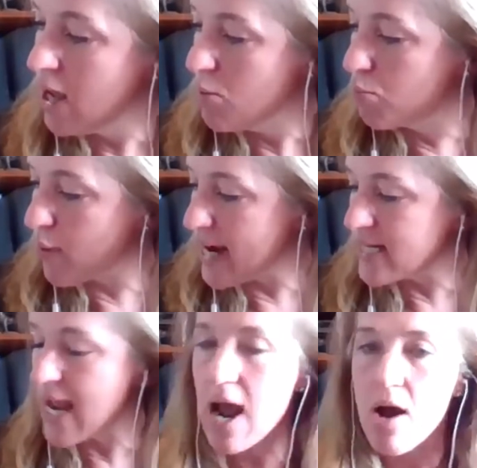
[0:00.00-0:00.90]

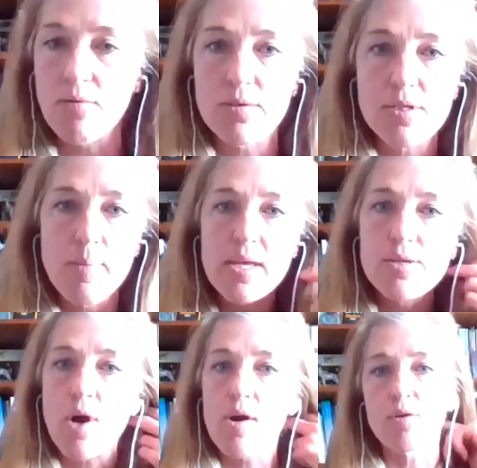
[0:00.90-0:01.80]
break down some of
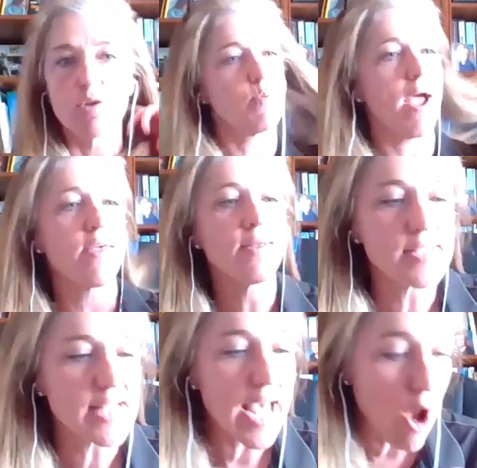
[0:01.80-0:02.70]
these articles rather
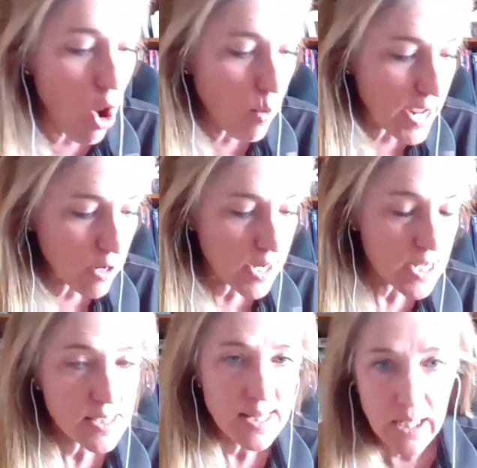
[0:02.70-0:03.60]
than say, oh, here it
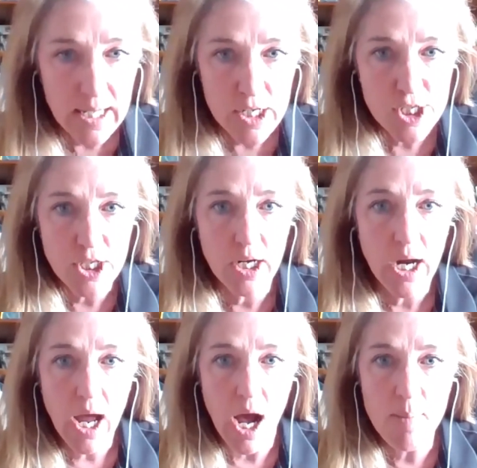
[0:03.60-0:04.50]
is in the literature.
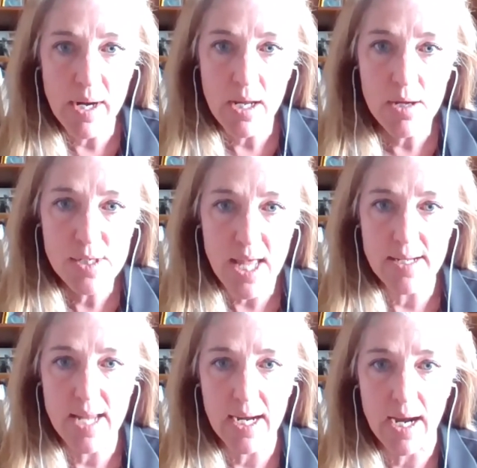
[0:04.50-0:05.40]
I'm going to use
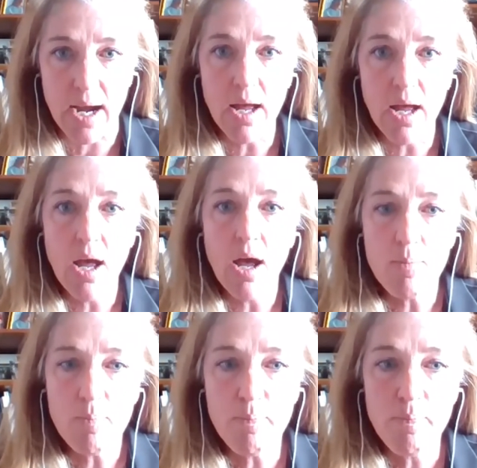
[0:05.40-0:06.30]
that data. Yeah.
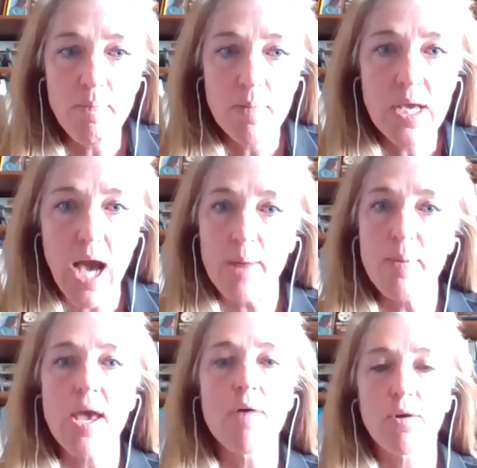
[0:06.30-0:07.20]
Got to
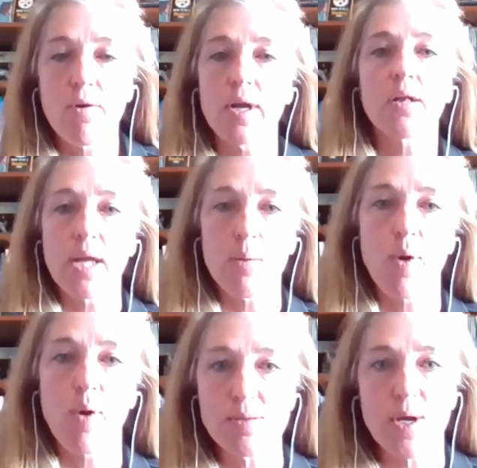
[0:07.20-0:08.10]
be able to critically
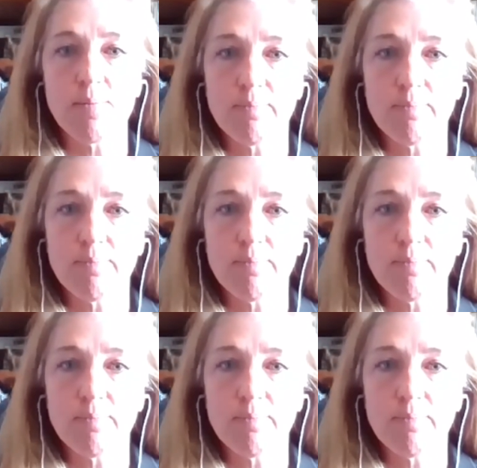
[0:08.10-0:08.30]
appraise it.